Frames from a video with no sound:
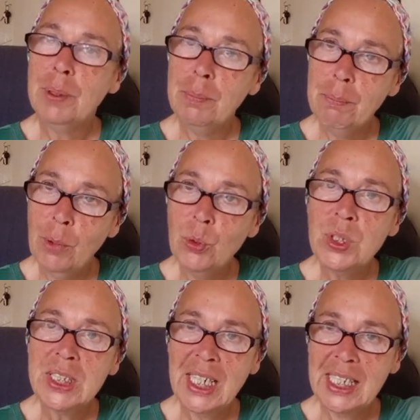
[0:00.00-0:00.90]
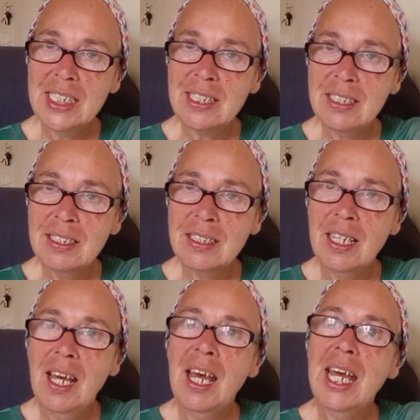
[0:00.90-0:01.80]
But in most cases,
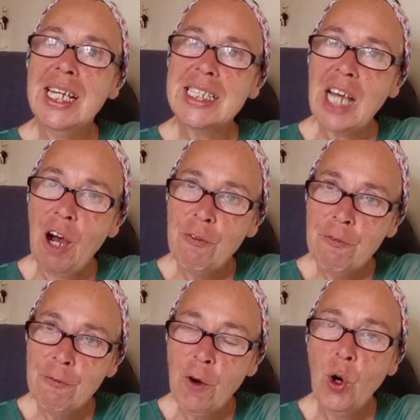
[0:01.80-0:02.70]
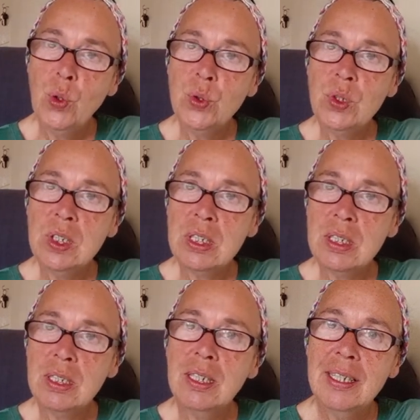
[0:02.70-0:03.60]
it's a false
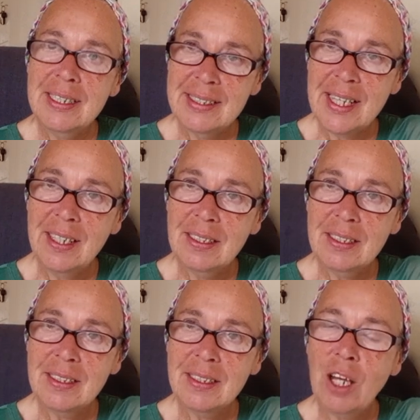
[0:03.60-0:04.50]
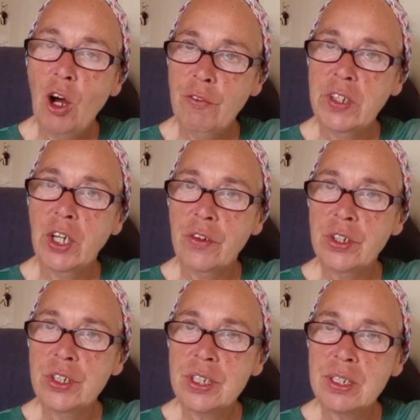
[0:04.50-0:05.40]
sense of the
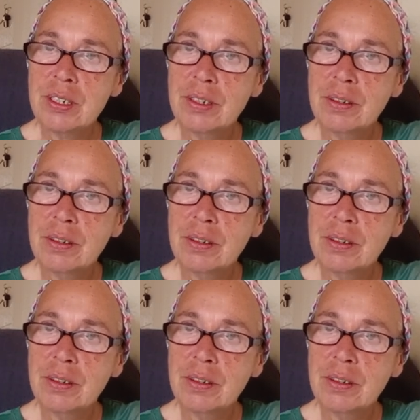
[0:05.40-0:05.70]
others.